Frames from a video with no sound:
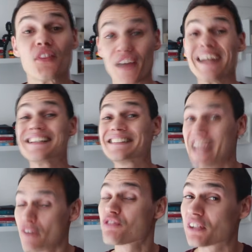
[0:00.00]
They
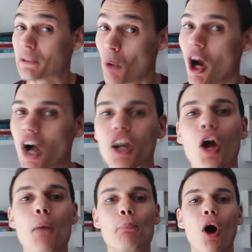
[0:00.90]
definitely work,
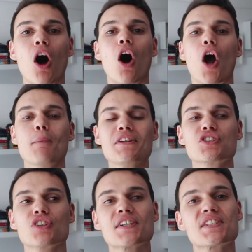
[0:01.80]
but I'm
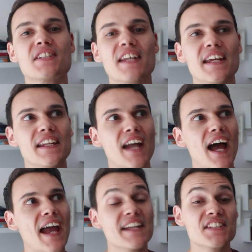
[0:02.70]
interested in
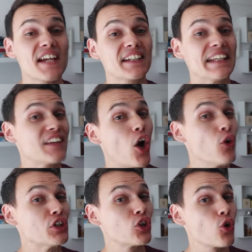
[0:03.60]
a technique that
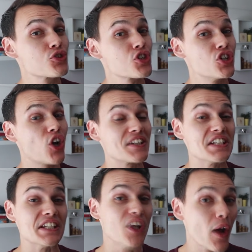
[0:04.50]
only costs
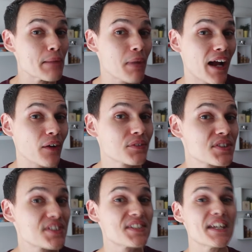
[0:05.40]
ninety-nine
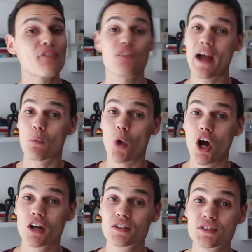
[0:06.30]
pounds to see if that
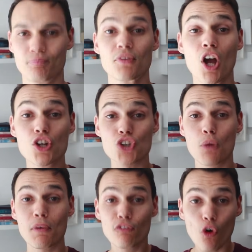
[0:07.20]
works.
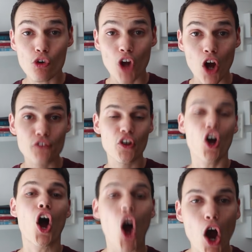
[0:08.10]
So before and
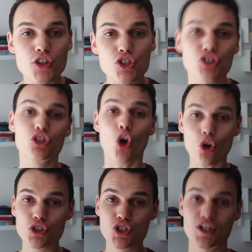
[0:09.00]
after, hydrogen and
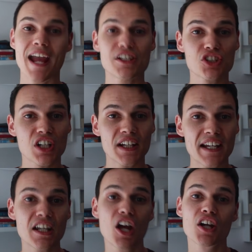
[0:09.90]
oxygen engine
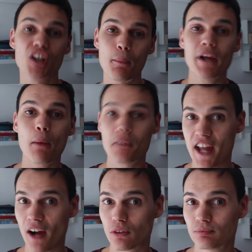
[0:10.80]
clean, coming up
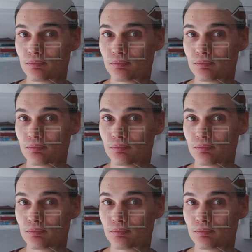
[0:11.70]
now.